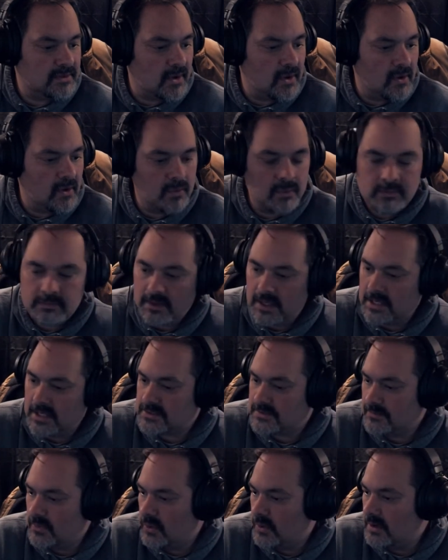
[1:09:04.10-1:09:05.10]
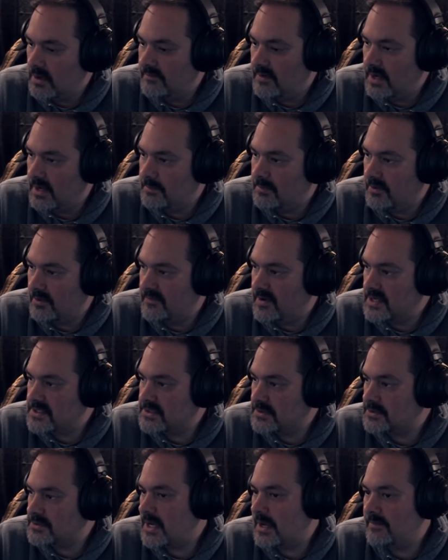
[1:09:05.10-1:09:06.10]
though it's more of a
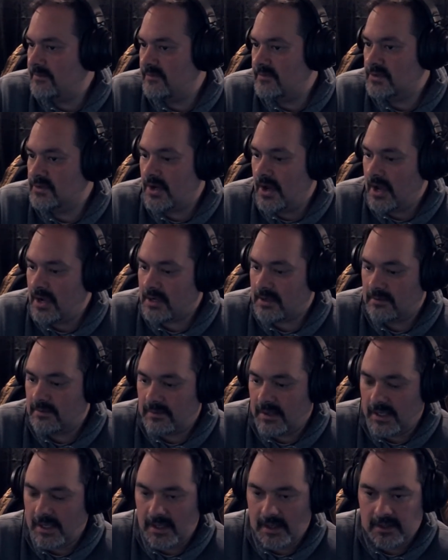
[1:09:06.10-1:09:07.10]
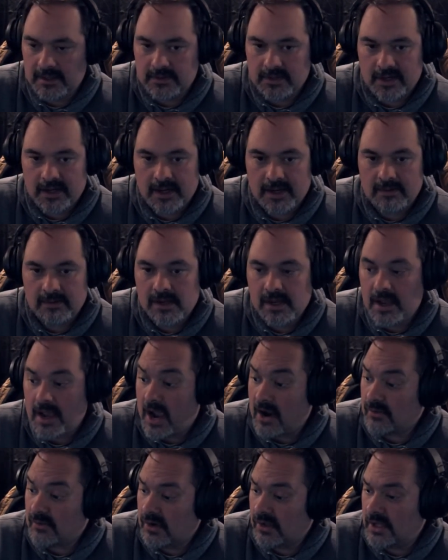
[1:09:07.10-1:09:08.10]
professor type of a talk. And uh,
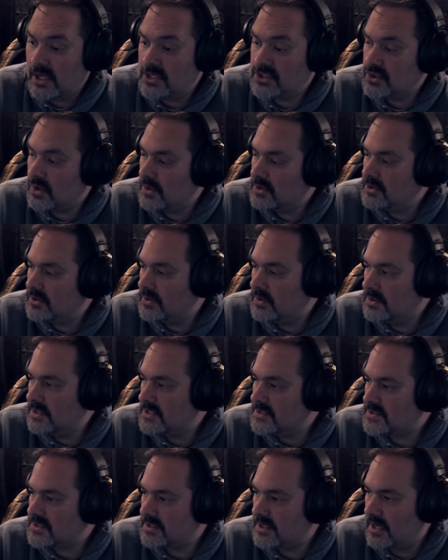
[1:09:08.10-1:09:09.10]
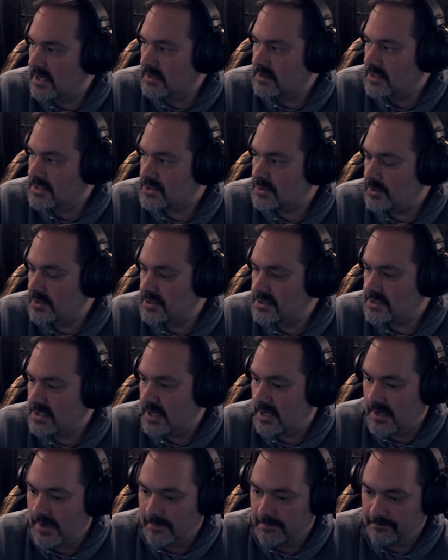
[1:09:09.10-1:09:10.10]
I really enjoyed doing this tonight. This was.
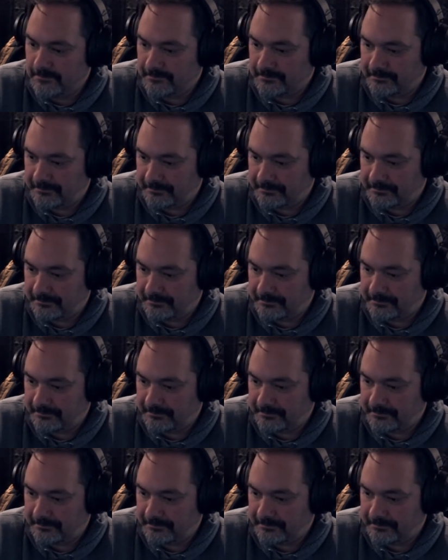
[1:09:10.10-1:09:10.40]
Um,